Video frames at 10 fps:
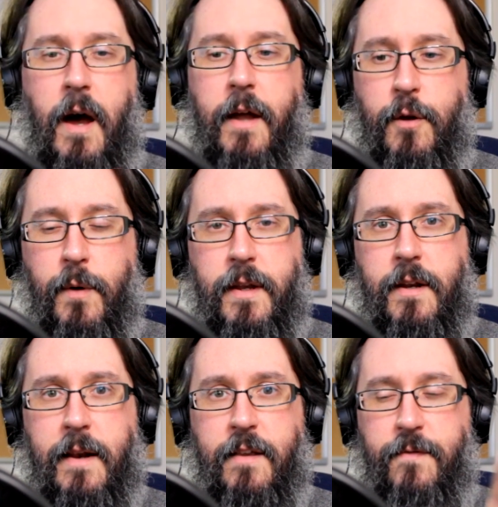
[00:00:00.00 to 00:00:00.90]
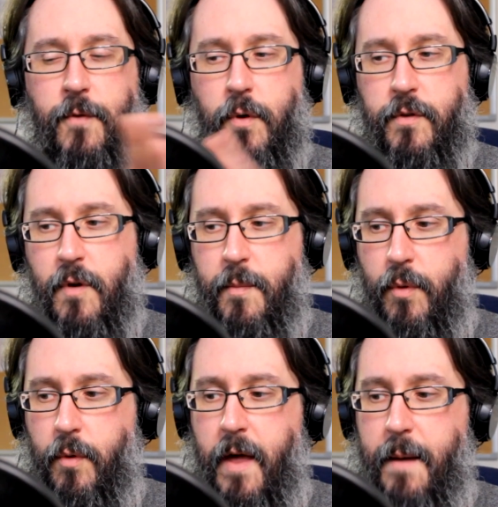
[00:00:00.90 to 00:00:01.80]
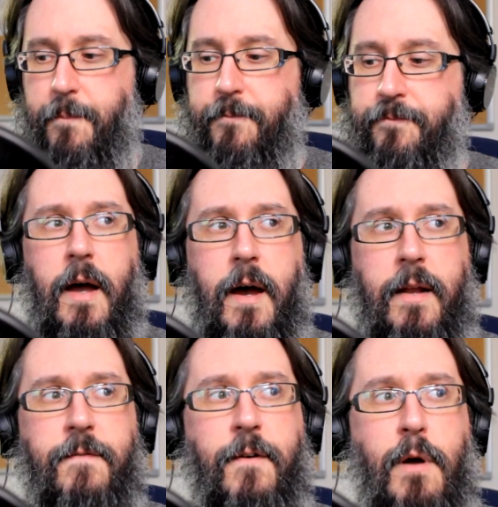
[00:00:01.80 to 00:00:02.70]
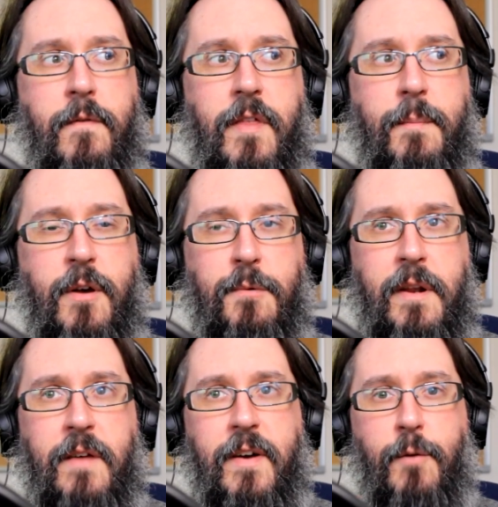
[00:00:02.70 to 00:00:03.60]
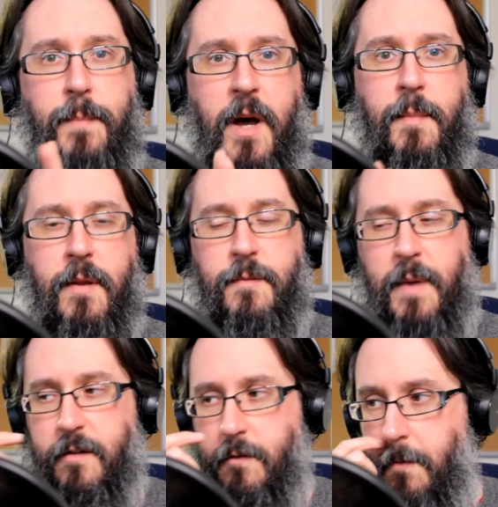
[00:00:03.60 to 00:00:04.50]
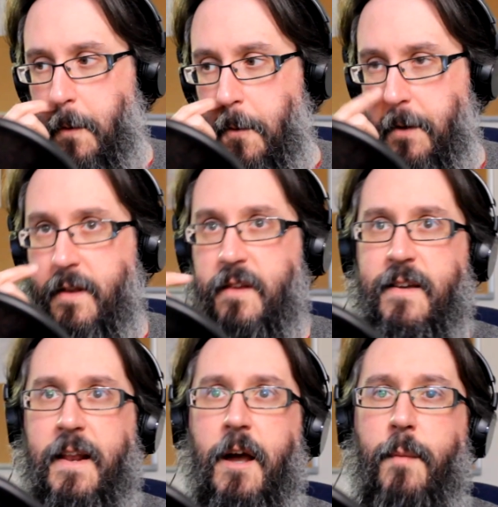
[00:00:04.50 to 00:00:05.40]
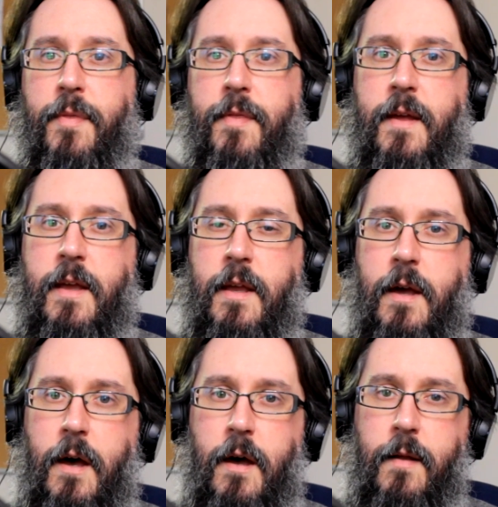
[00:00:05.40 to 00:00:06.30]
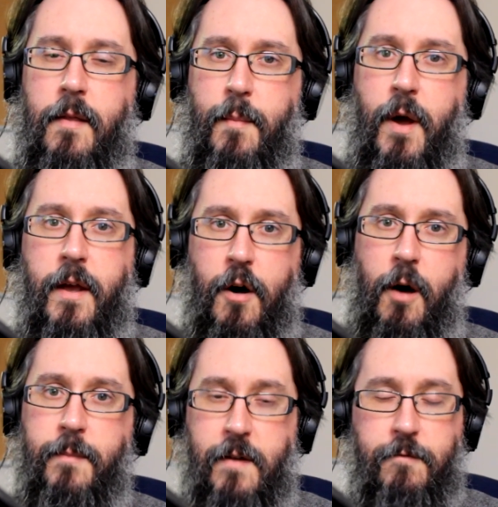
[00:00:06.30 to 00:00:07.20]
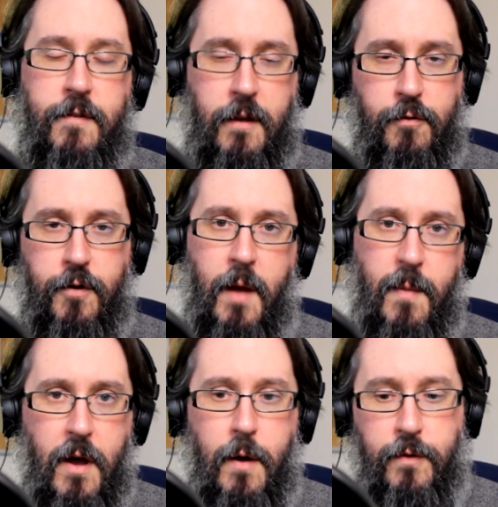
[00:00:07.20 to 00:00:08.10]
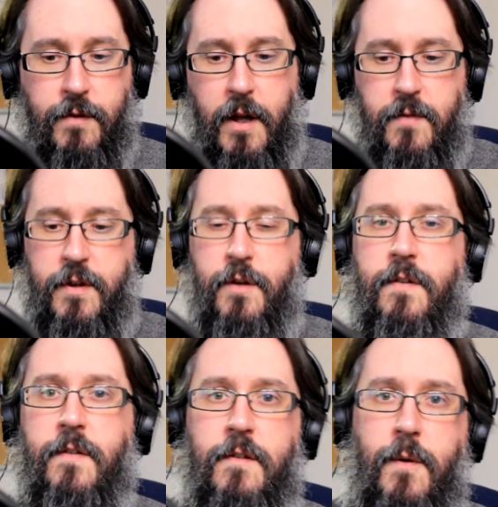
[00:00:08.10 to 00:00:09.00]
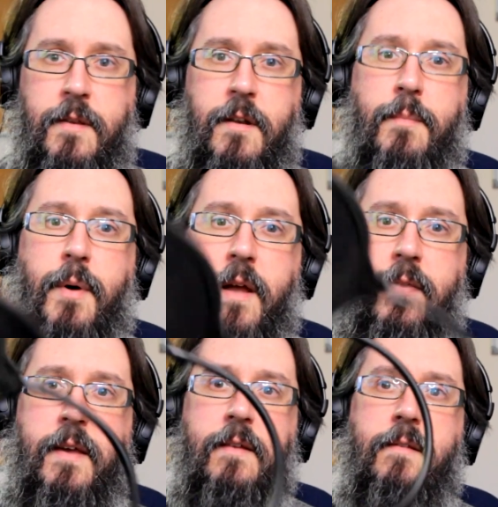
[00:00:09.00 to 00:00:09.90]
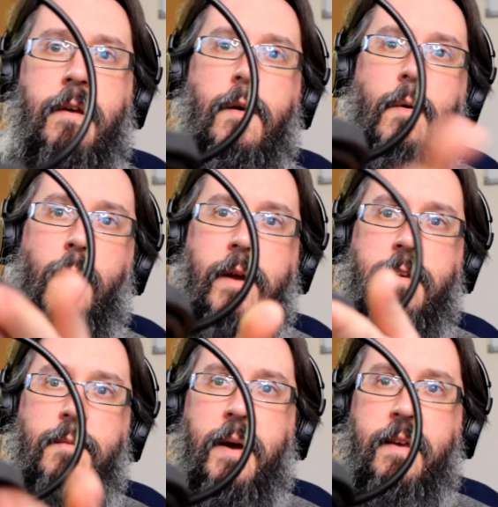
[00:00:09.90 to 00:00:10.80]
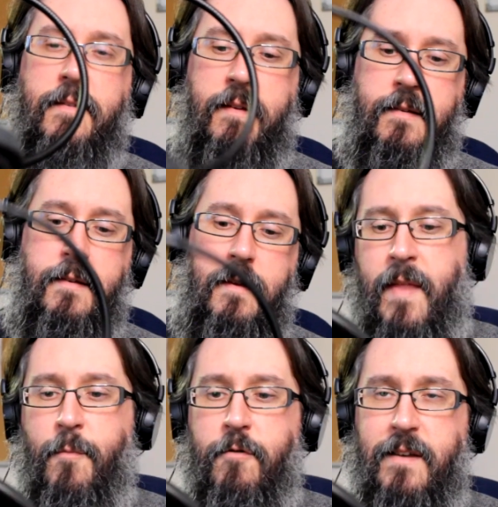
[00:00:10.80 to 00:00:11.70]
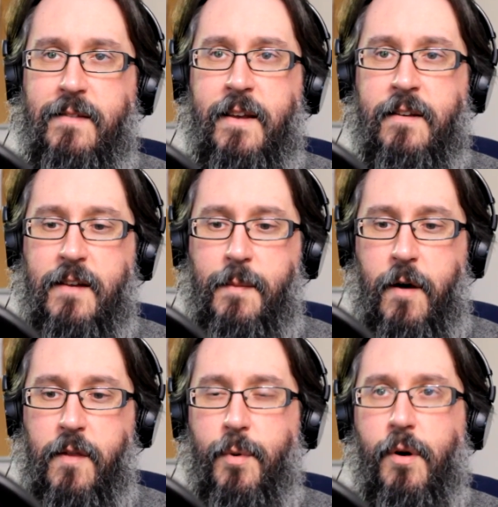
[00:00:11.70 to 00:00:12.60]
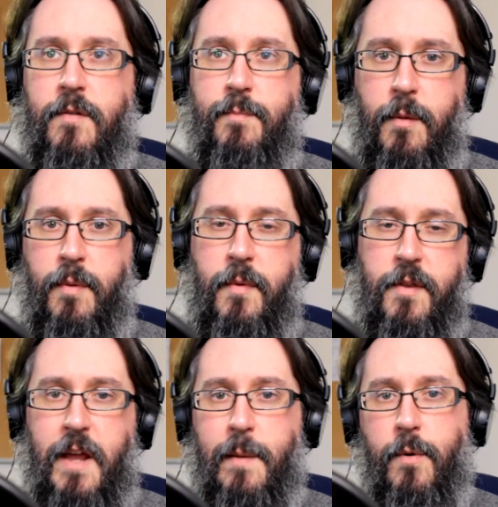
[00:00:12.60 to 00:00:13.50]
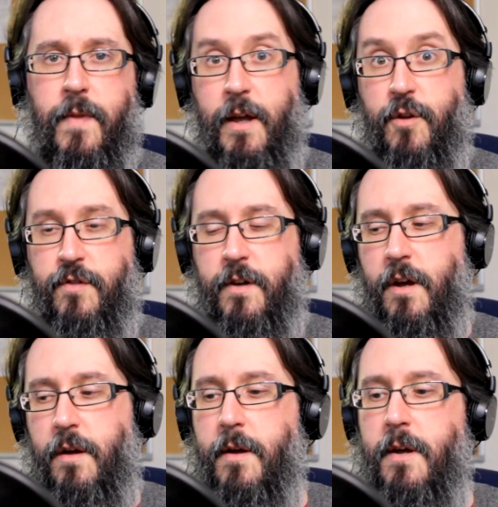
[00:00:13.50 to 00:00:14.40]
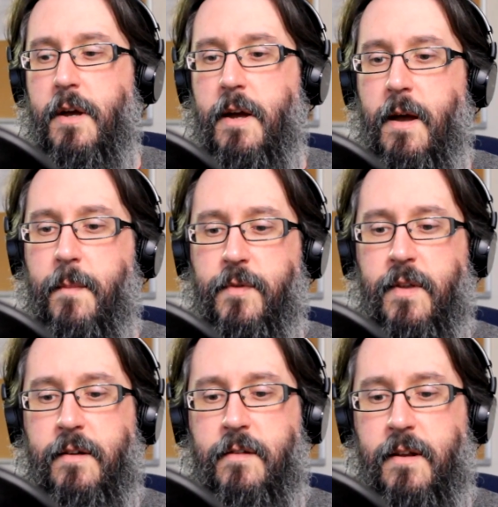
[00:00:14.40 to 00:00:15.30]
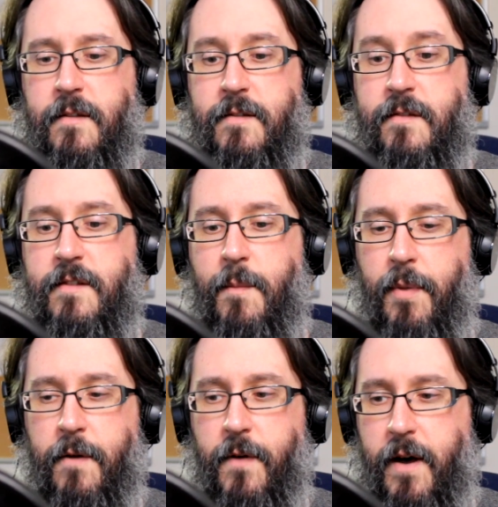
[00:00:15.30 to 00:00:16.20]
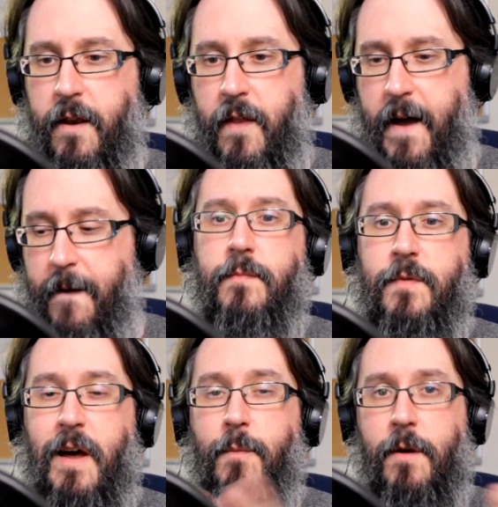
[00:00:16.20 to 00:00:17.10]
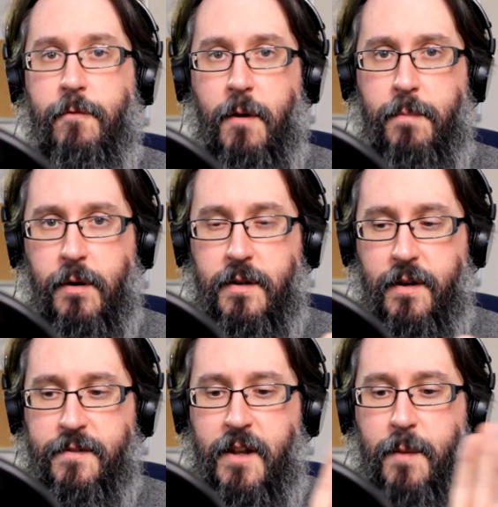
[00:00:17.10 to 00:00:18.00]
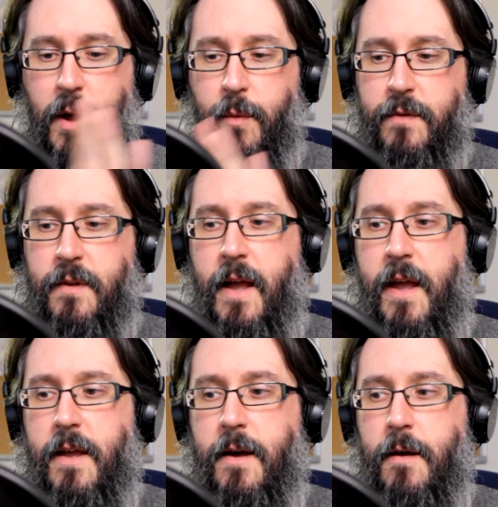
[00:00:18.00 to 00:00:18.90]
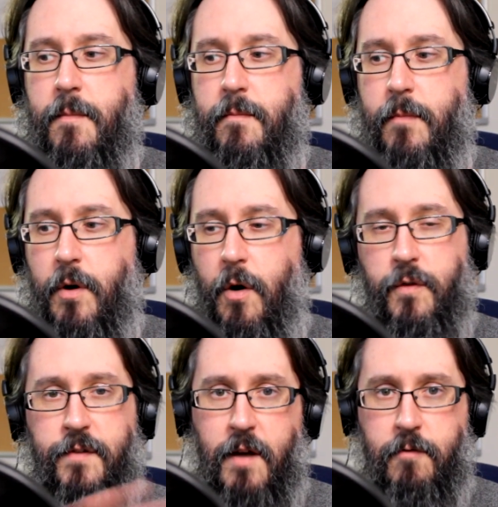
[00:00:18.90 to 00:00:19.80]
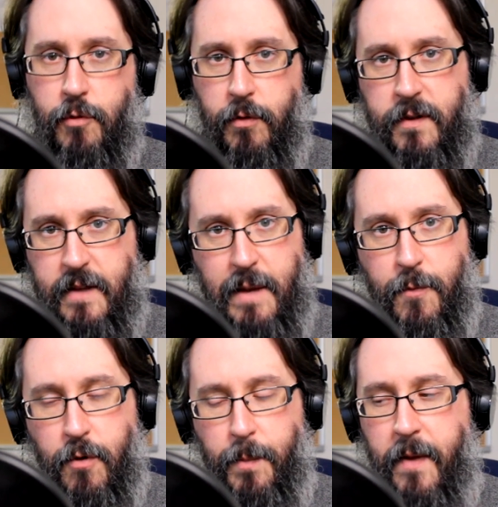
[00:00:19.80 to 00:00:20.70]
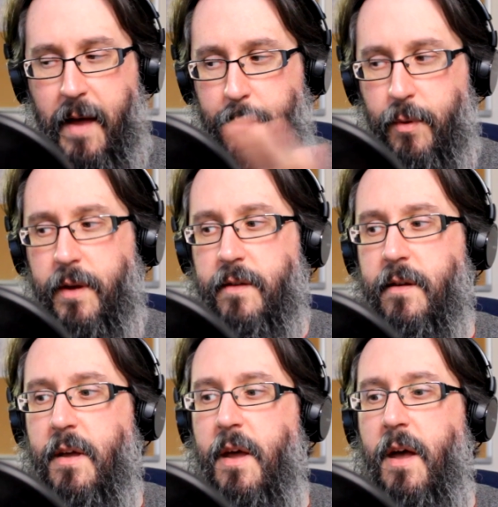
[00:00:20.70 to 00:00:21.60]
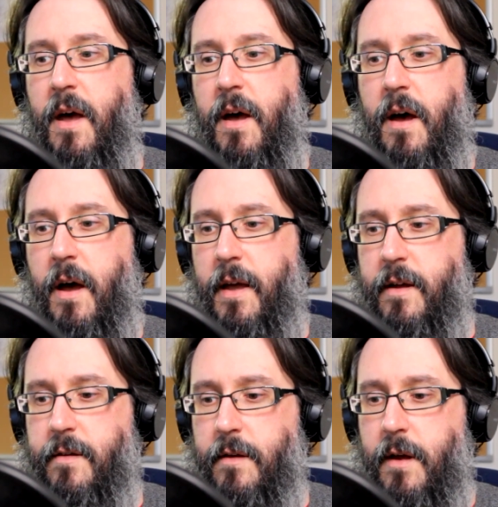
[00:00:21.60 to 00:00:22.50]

I knew I'd need at least 4, so I bought them. I did find, however, that because we didn't have a permanent space to record in, that setting up the mic arms every single time was kind of a nuisance, so I ended up buying these weighted bases, they more easily can just come out of the box, plump them on the table, and they're good to go. So that just kind of simplified that. So that worked for our podcast setup. I wasn't a on-set recordist anymore by that point. I had